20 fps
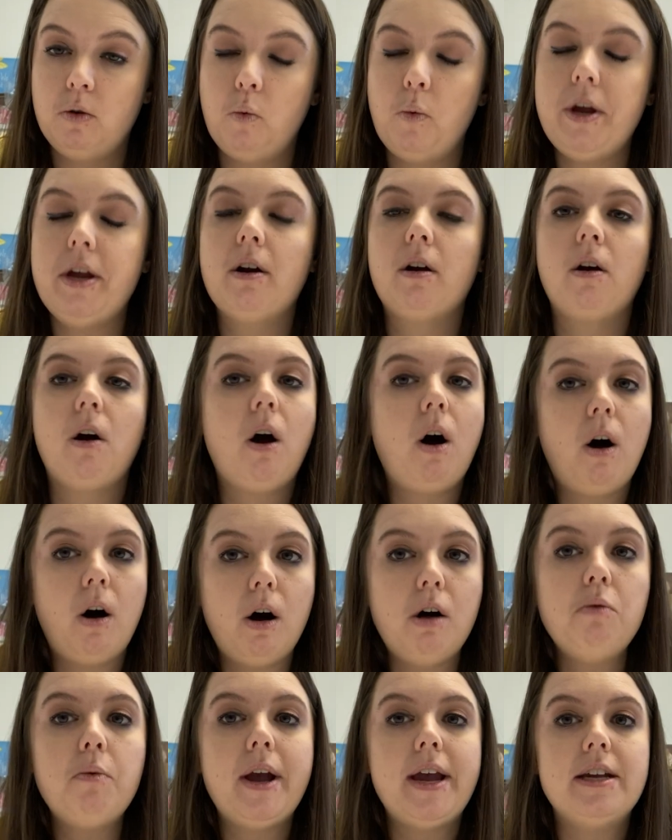We are
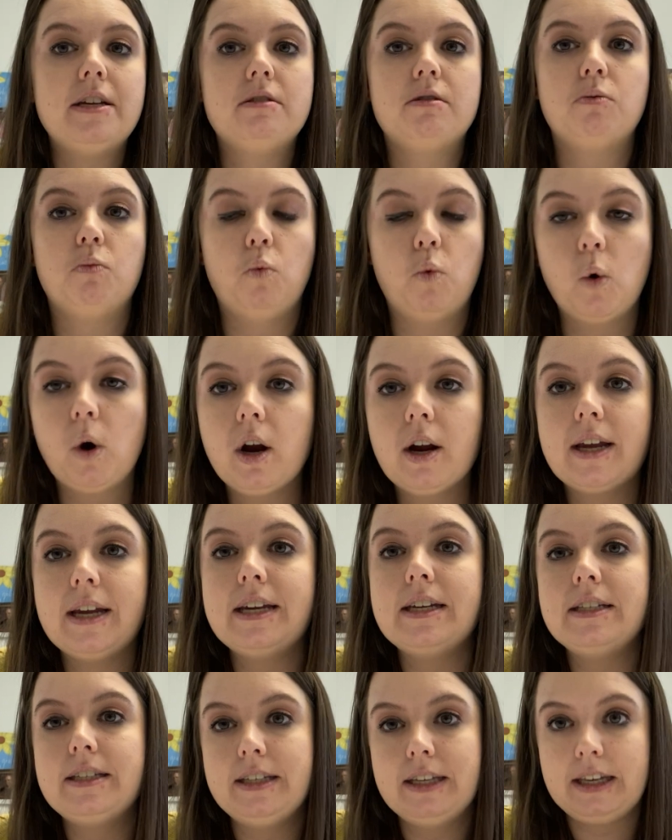always
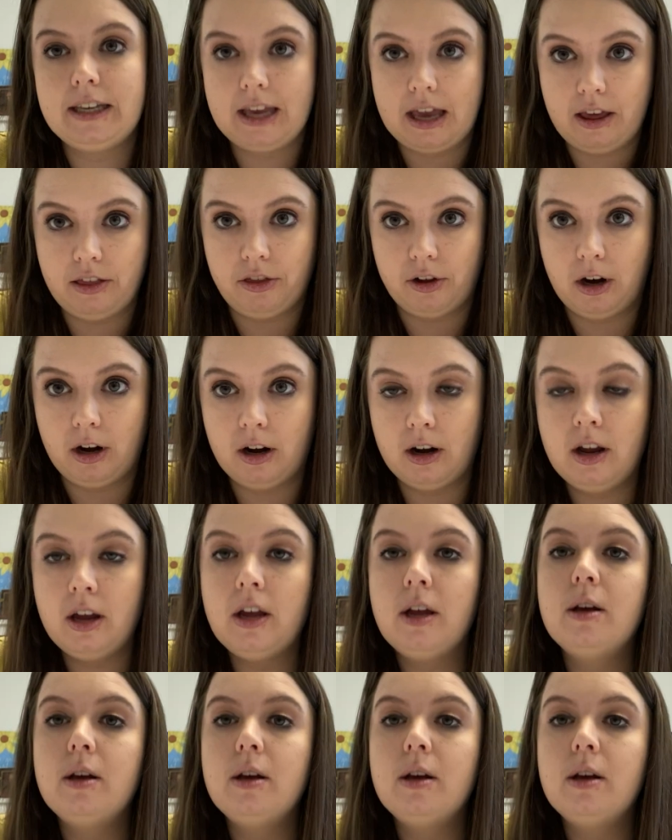working together